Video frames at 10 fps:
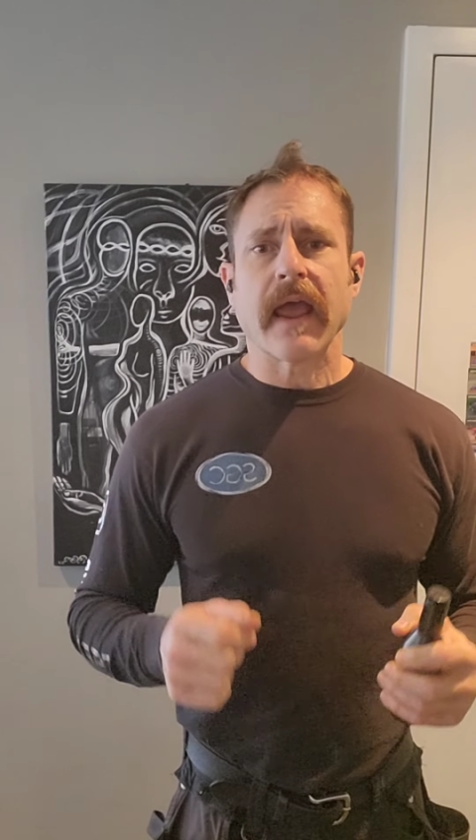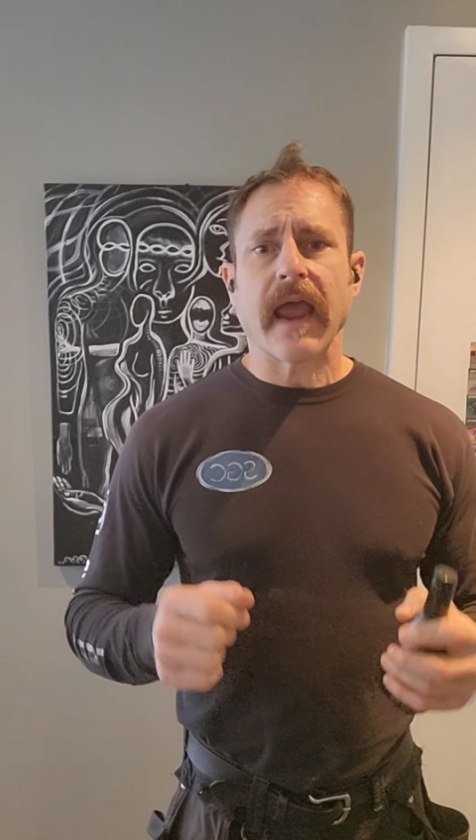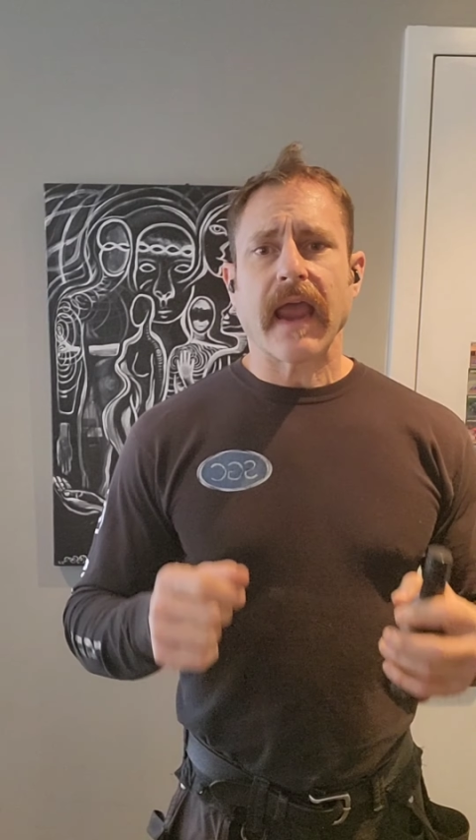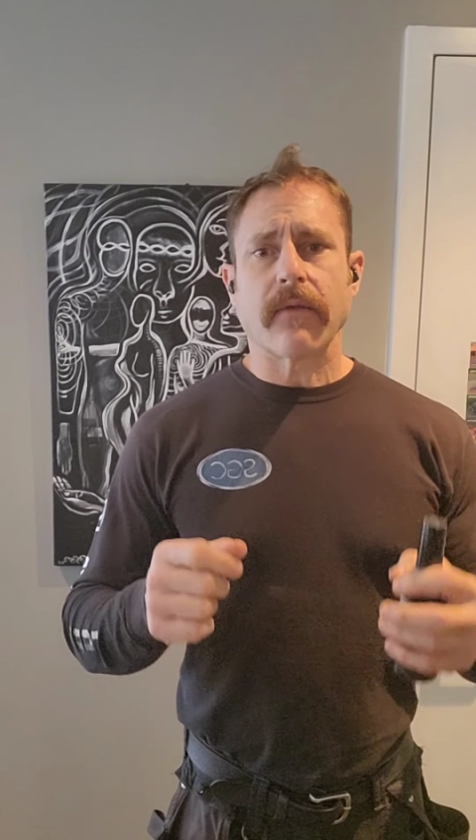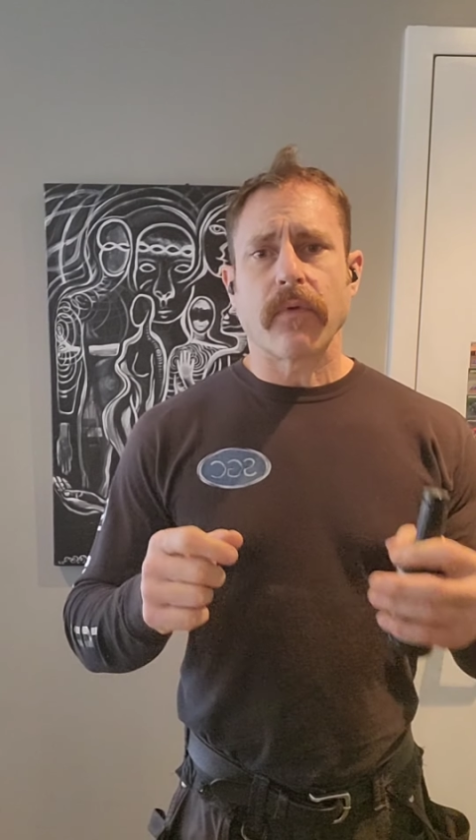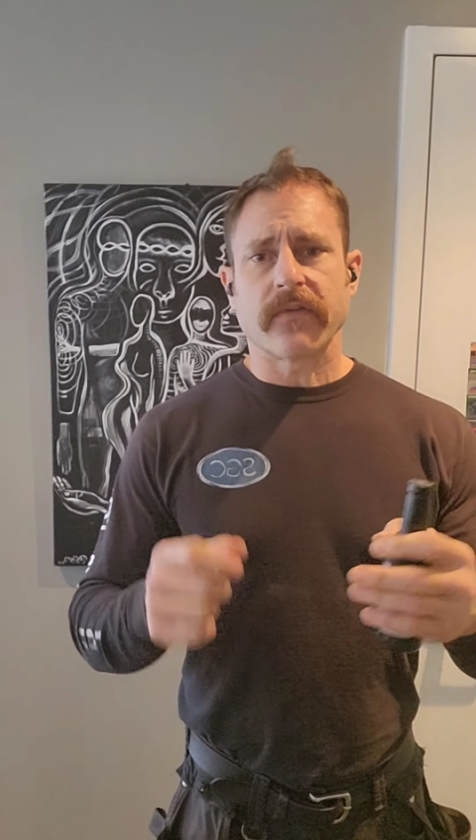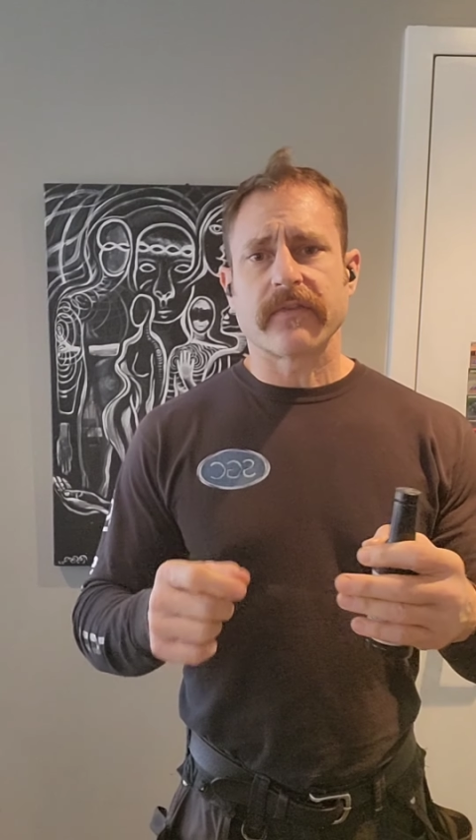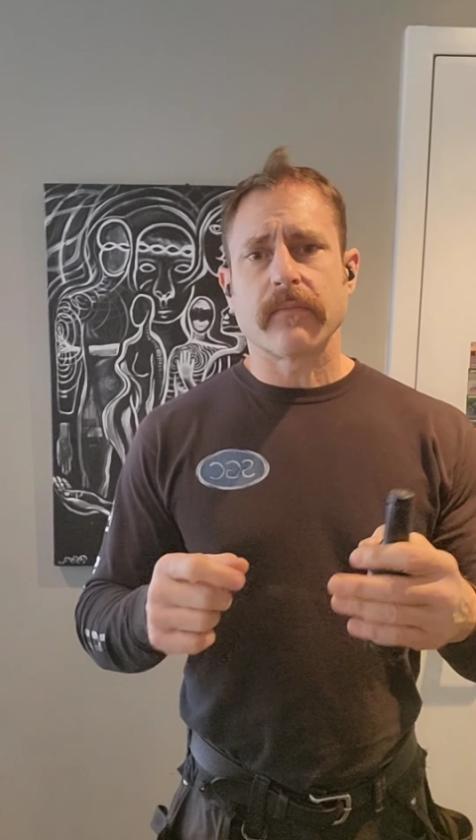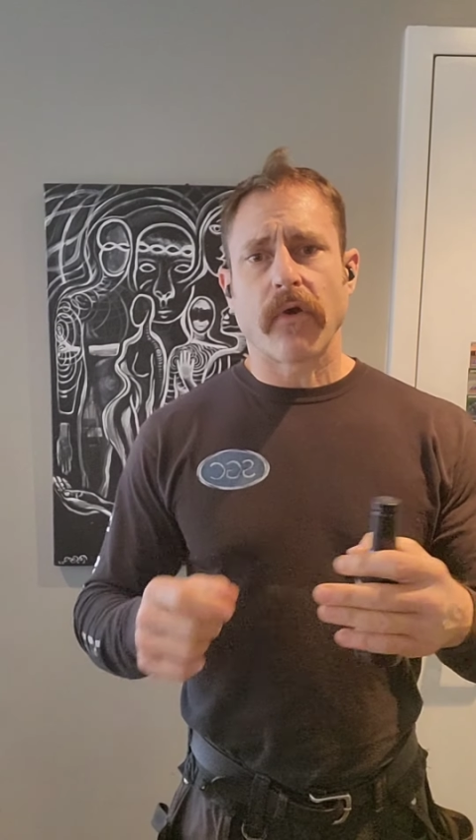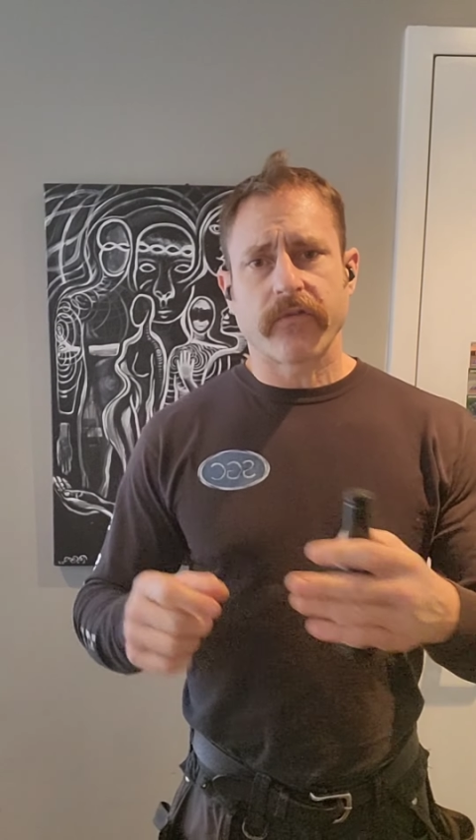And once
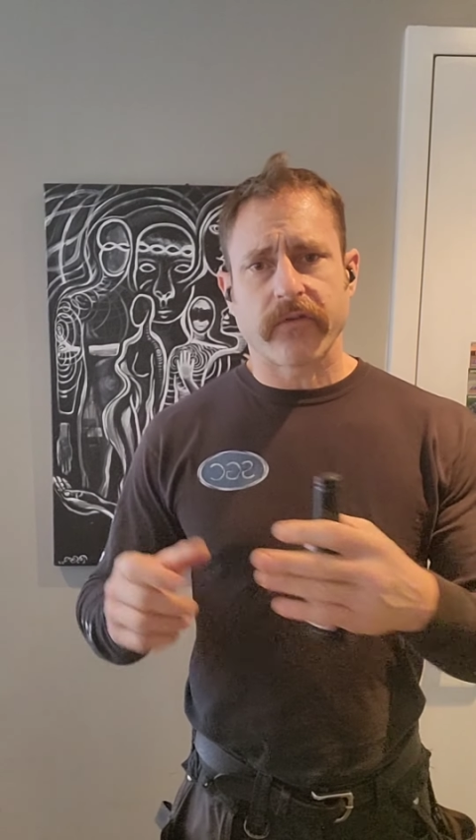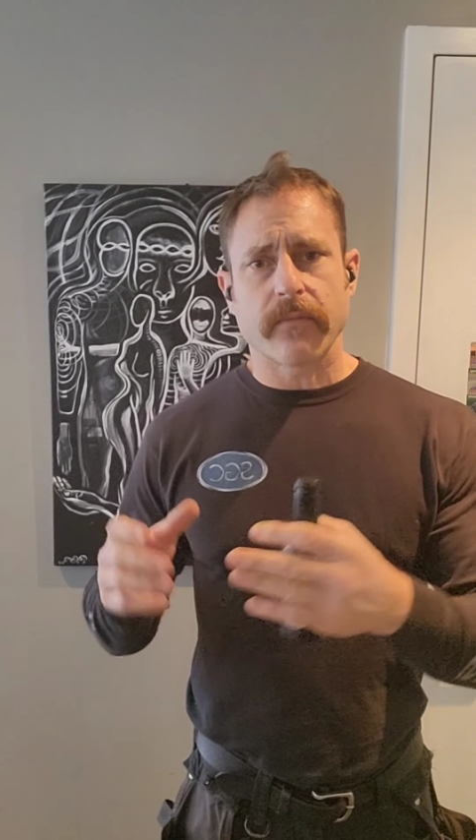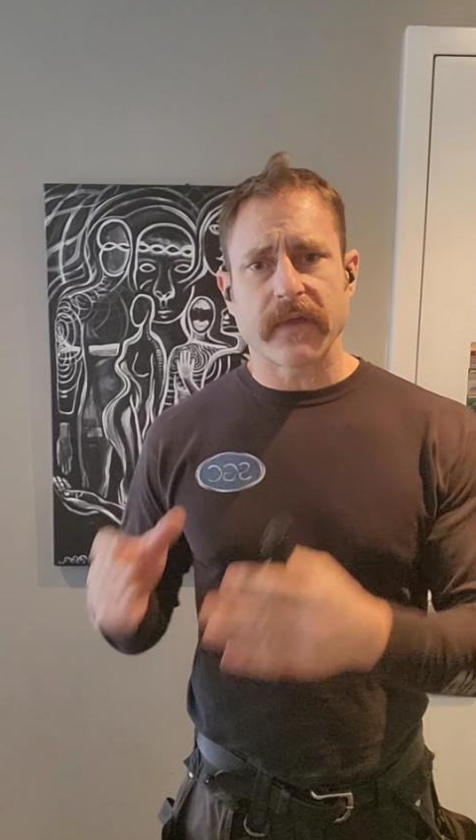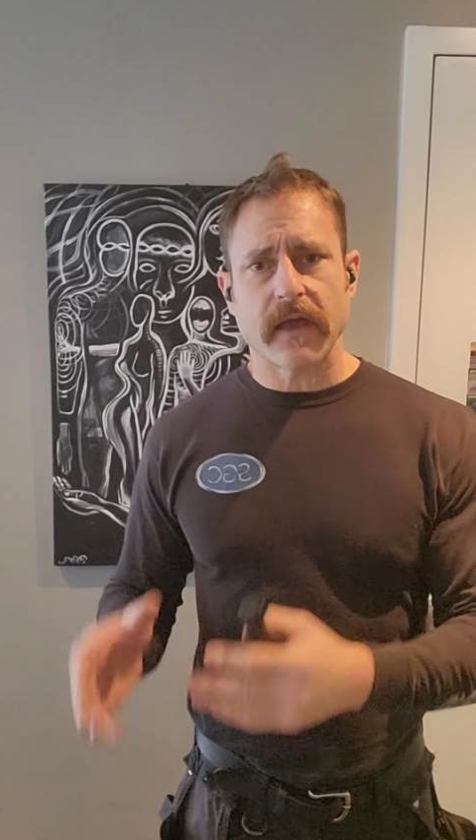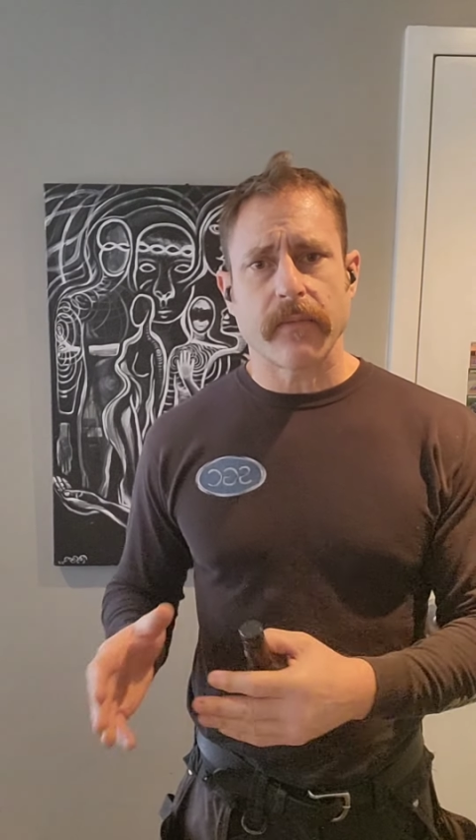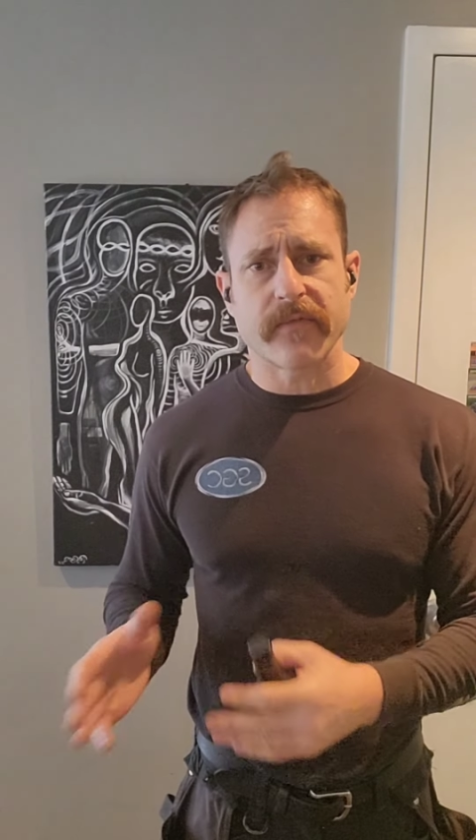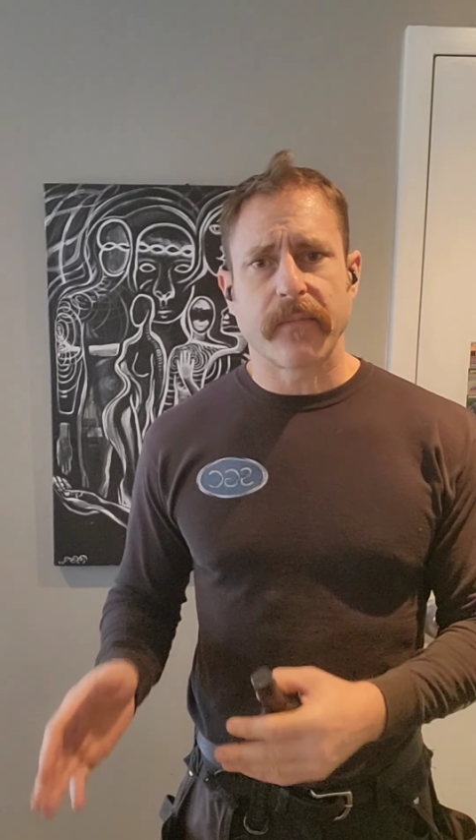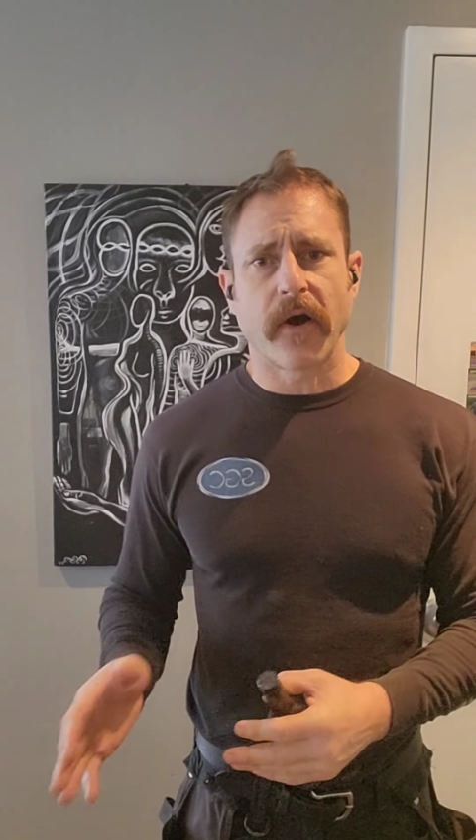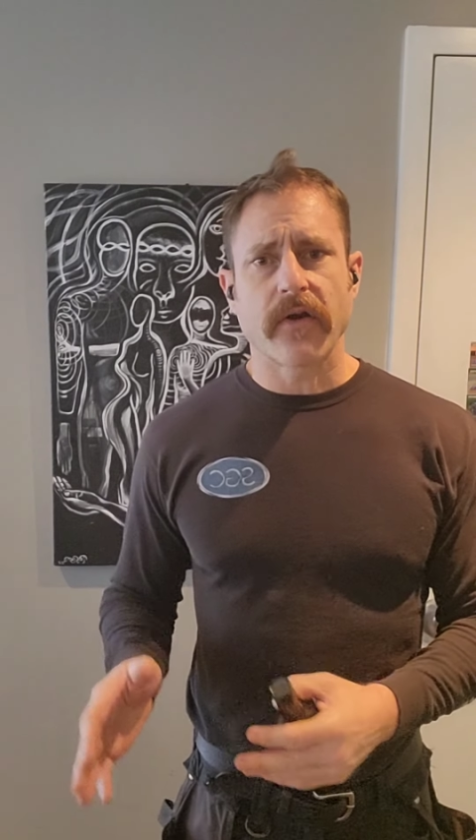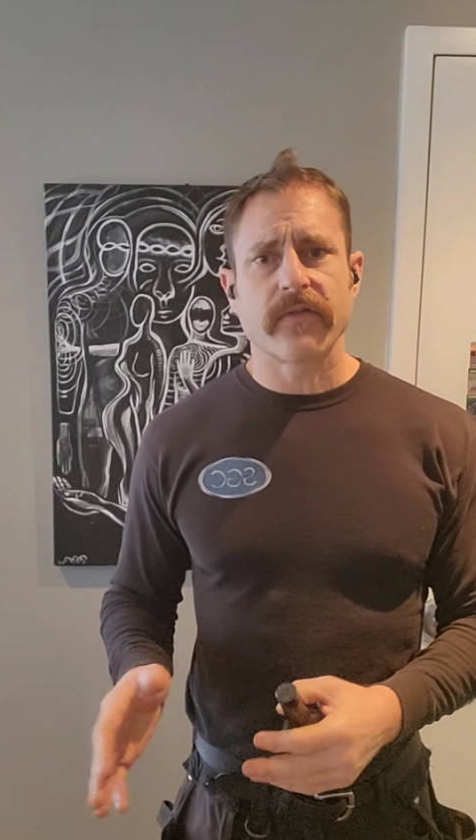the moisture becomes
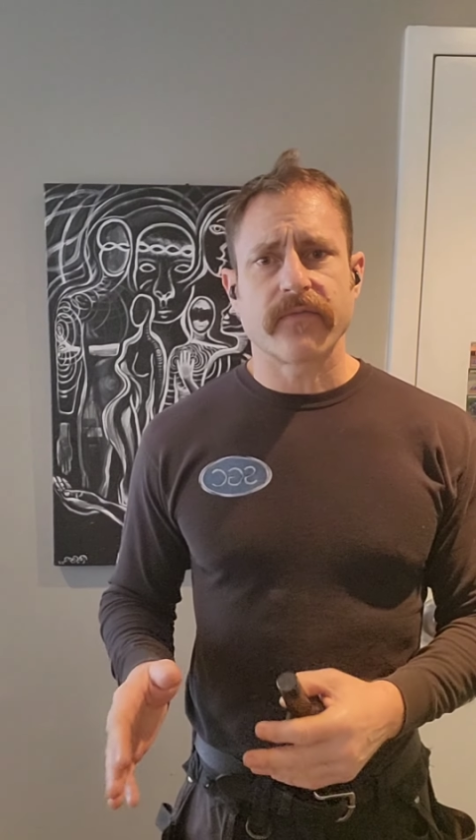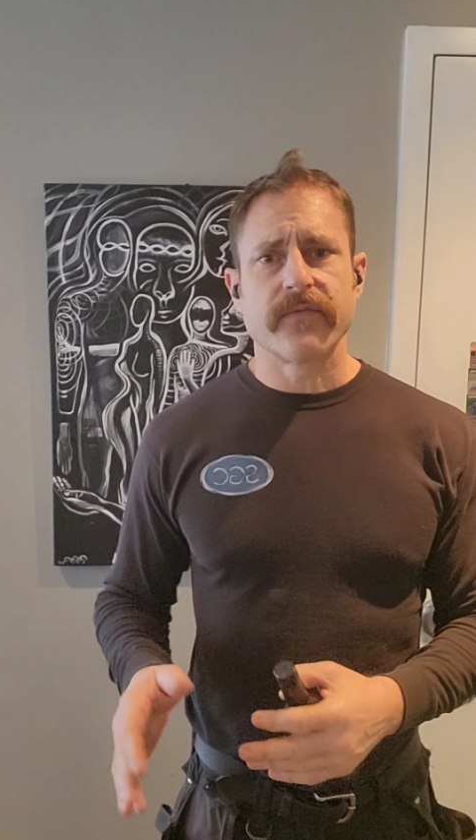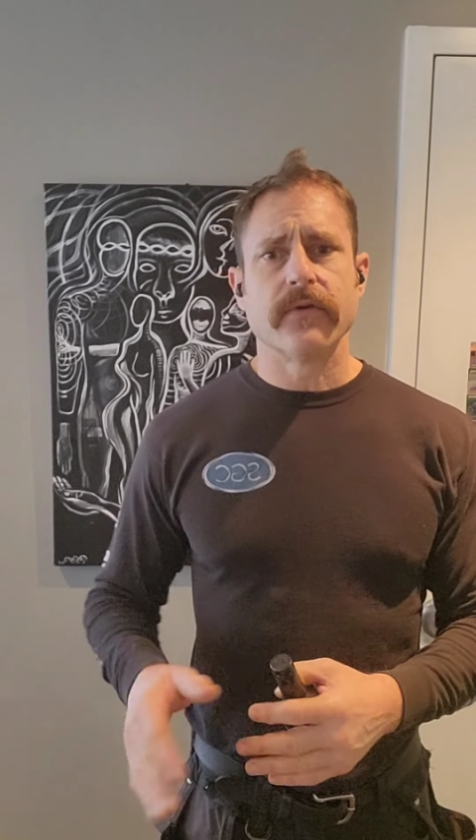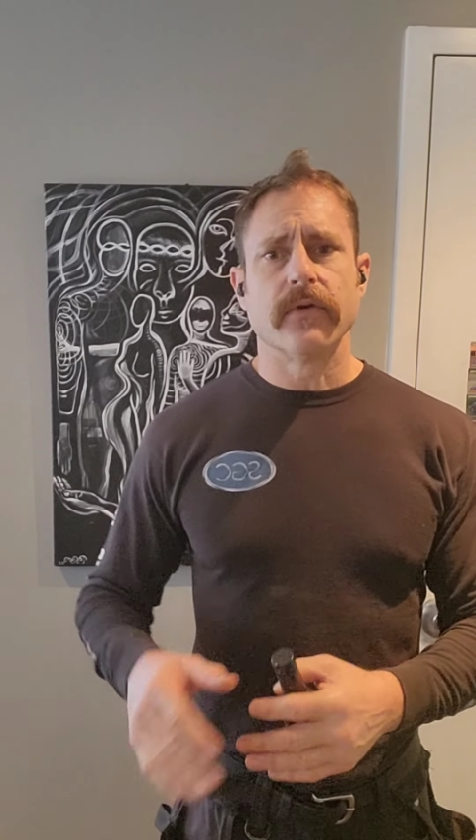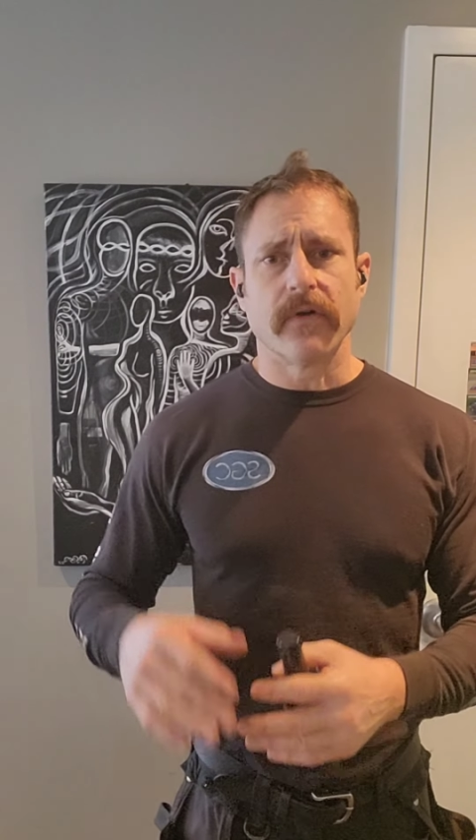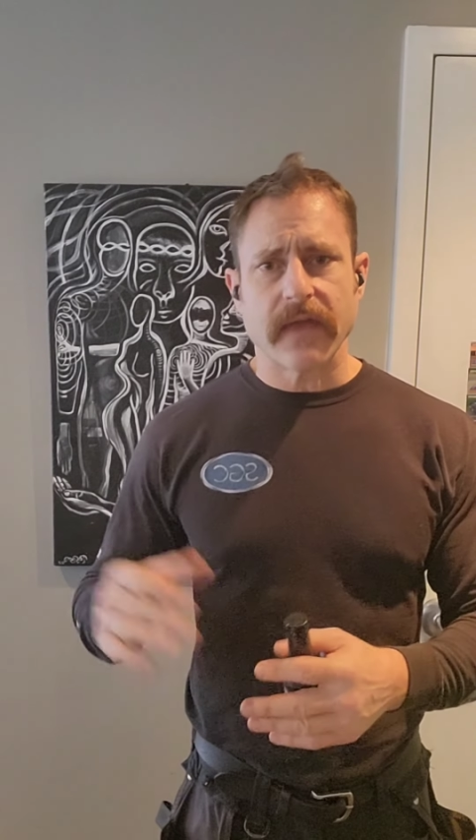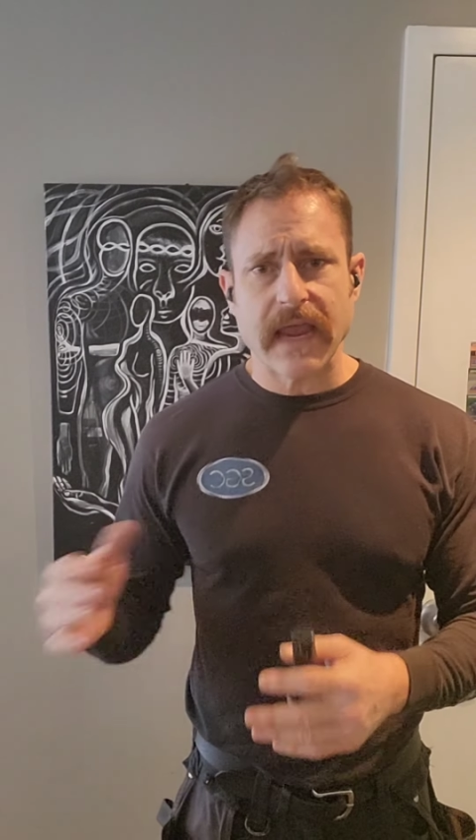part of the fuel,